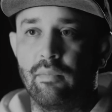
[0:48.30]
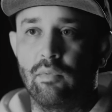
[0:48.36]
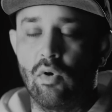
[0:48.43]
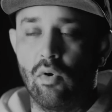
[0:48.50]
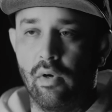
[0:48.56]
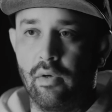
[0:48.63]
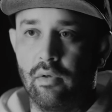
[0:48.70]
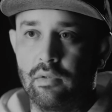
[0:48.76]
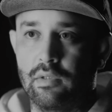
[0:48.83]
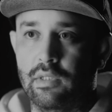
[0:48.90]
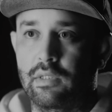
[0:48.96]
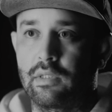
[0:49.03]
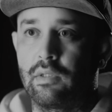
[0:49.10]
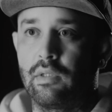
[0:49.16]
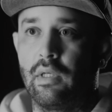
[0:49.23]
from
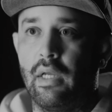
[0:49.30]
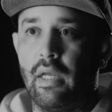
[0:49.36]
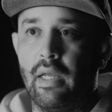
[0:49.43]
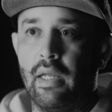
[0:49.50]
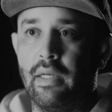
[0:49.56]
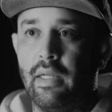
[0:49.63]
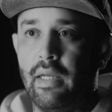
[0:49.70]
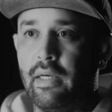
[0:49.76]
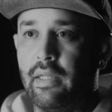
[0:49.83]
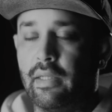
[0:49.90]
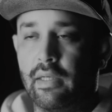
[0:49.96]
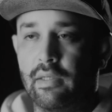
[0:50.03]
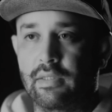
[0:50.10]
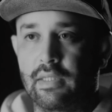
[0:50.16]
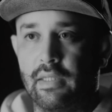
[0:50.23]
coils and anything
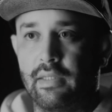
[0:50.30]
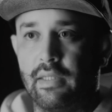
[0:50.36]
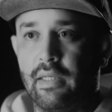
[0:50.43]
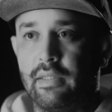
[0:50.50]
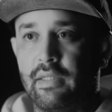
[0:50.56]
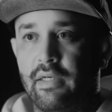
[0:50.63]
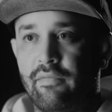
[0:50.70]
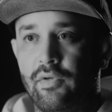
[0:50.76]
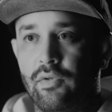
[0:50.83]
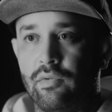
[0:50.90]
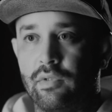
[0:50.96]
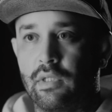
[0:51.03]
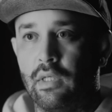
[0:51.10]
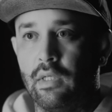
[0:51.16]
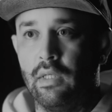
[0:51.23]
else like that that I've
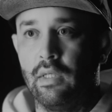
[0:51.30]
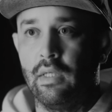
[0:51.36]
used